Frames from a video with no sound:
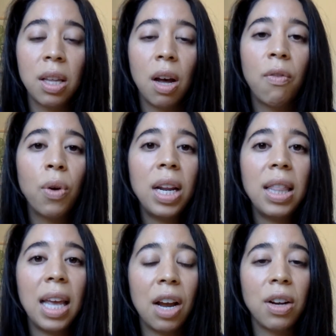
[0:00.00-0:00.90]
avoiding
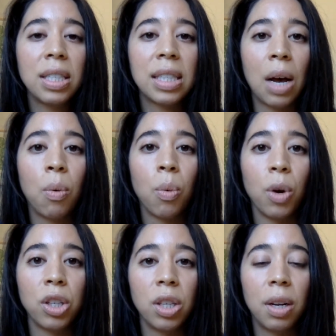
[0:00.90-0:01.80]
the areas that were
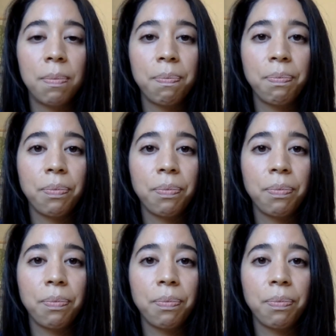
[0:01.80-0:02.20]
worked on.